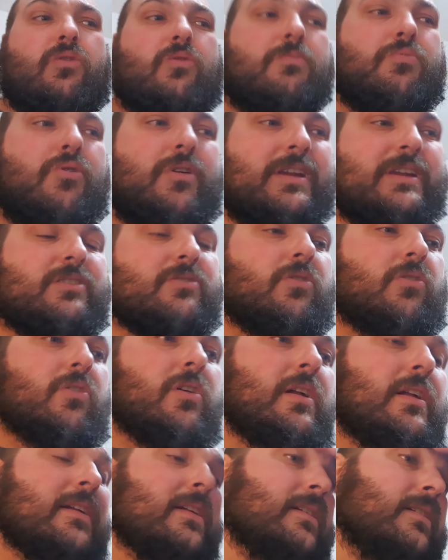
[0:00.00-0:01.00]
or break, or
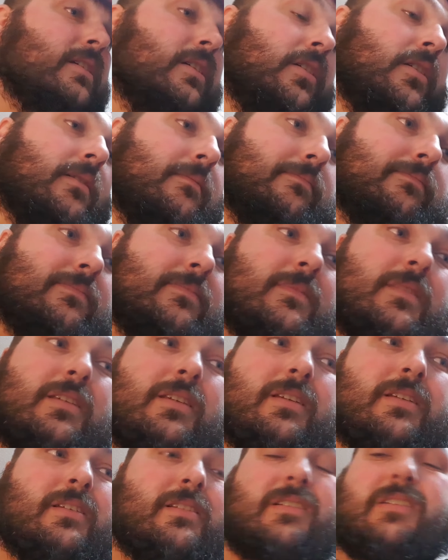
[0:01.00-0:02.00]
I
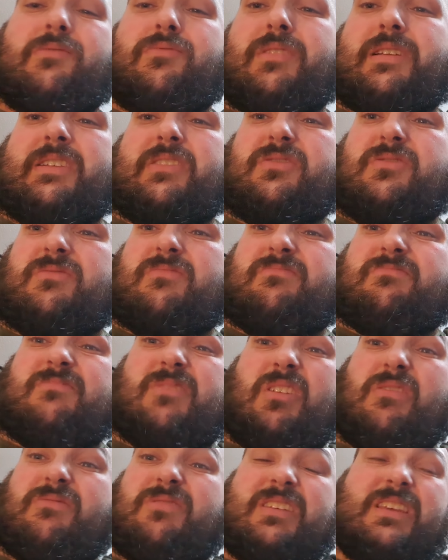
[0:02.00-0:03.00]
really
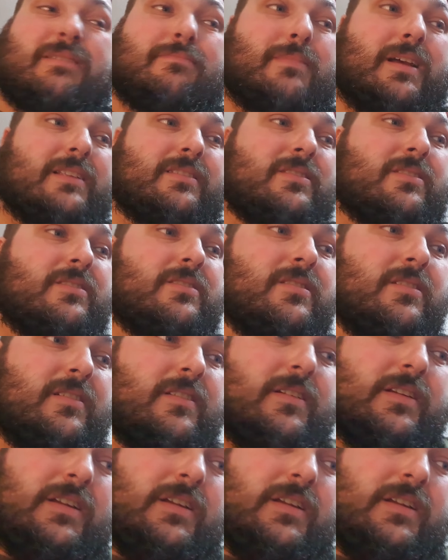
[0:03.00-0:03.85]
don't think it matters.